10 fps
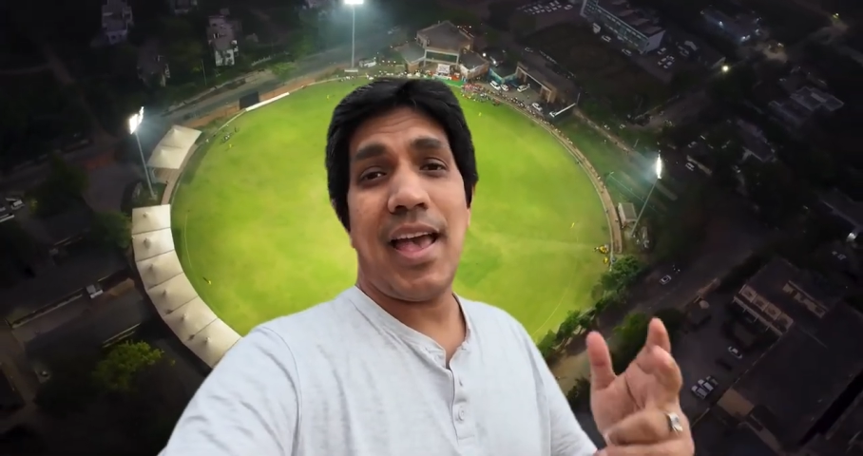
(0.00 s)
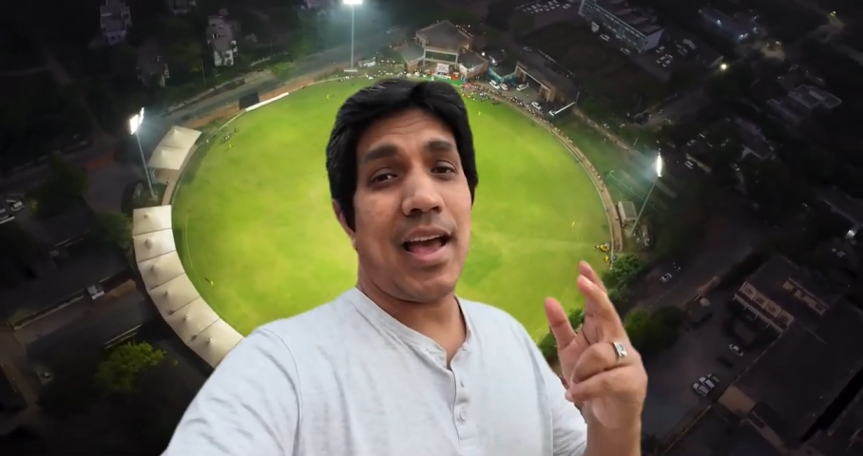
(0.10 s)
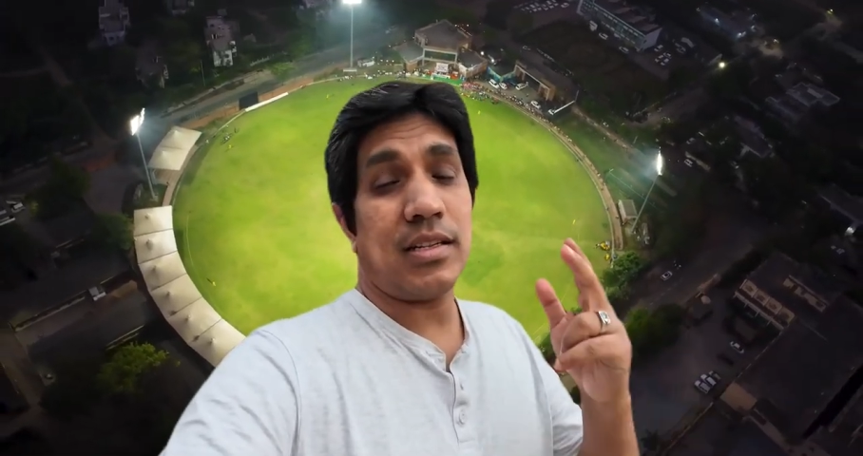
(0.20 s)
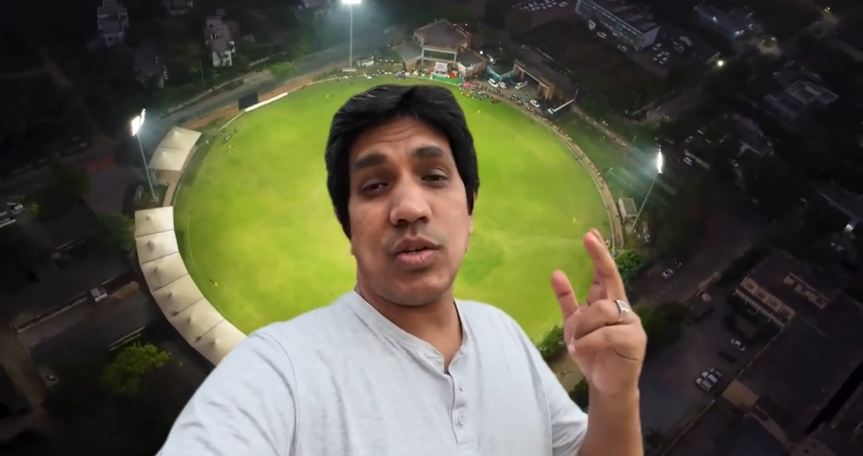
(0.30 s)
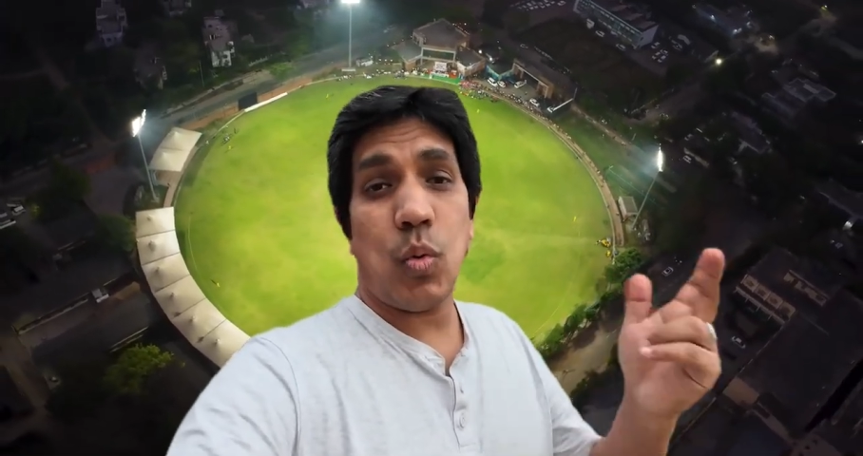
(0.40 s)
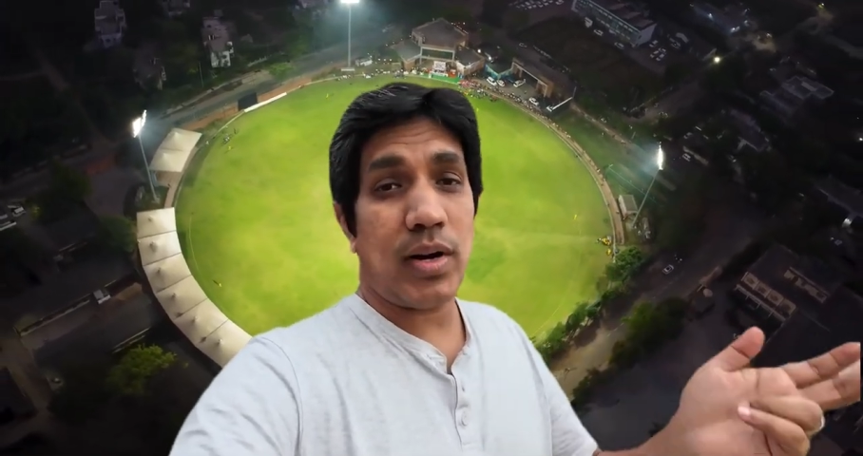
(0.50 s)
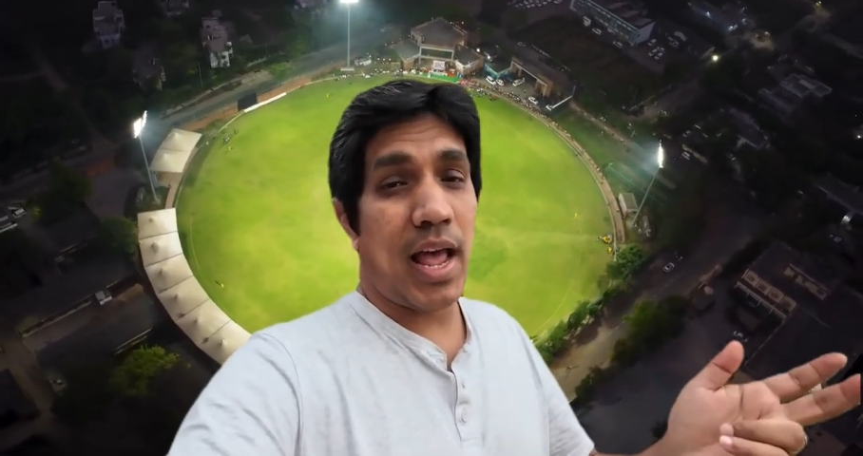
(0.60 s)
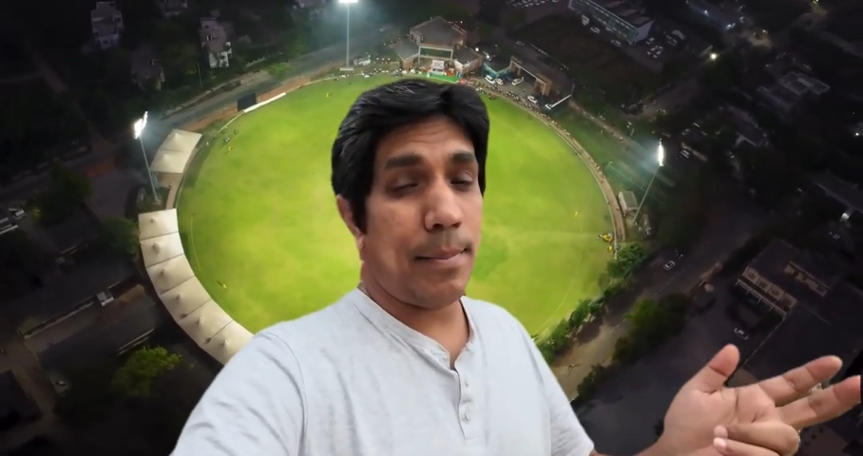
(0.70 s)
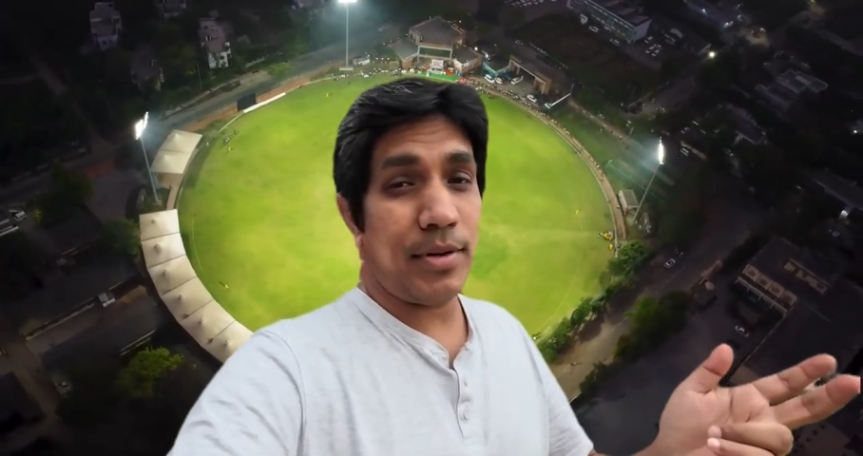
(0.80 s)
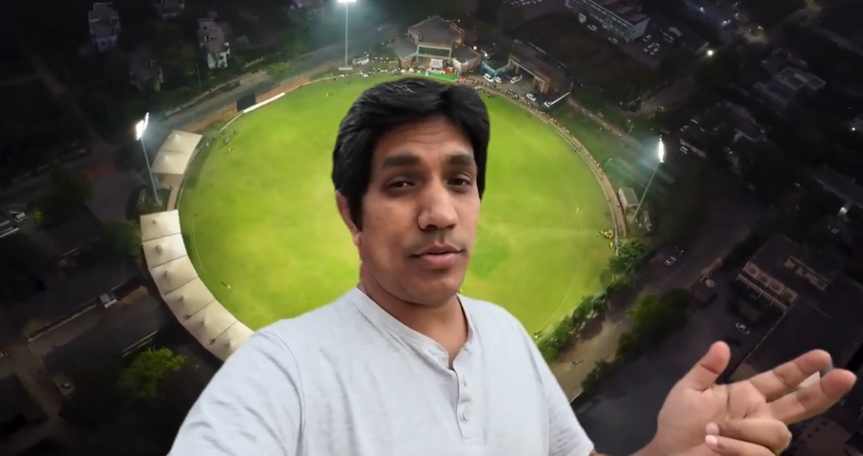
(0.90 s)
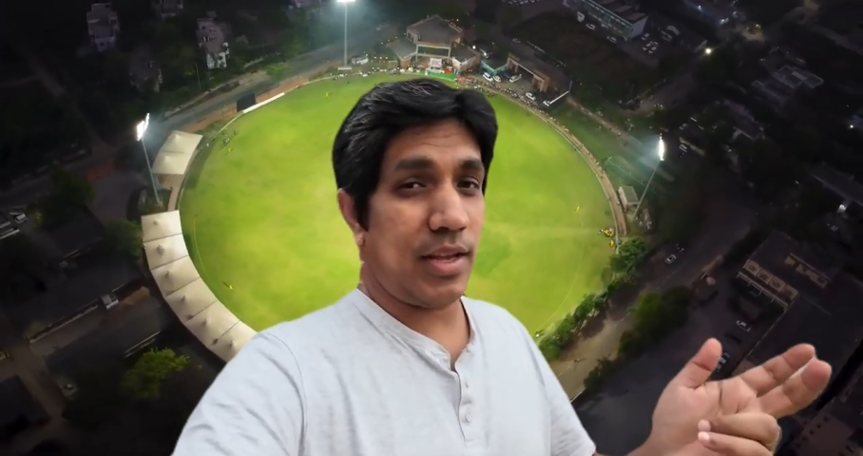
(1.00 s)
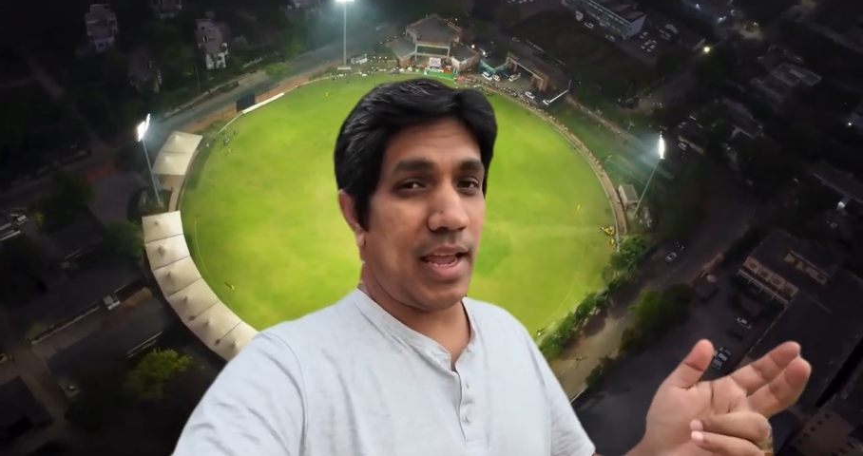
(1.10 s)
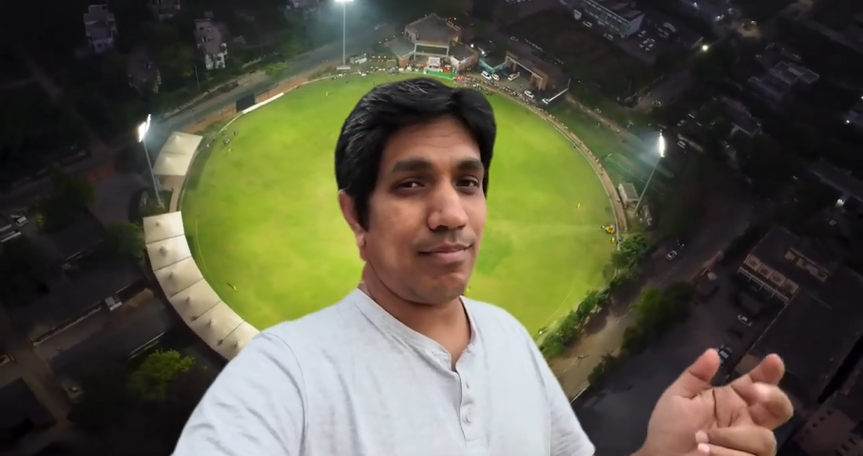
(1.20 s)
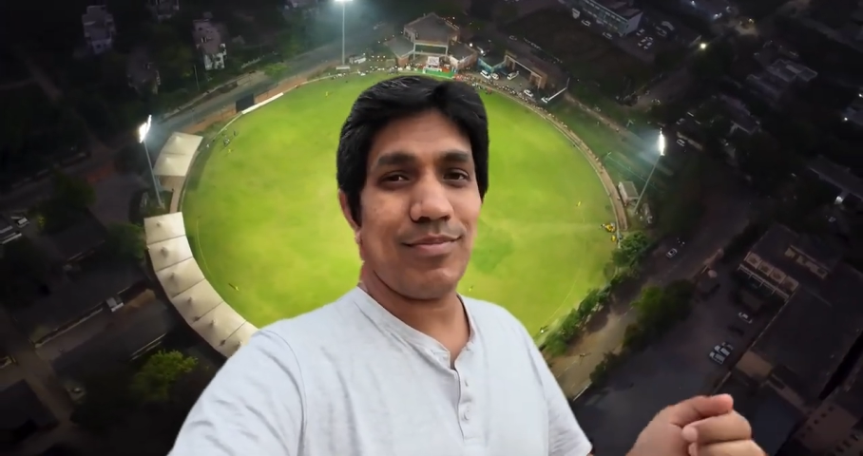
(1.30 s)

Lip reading: and see what happened to the game.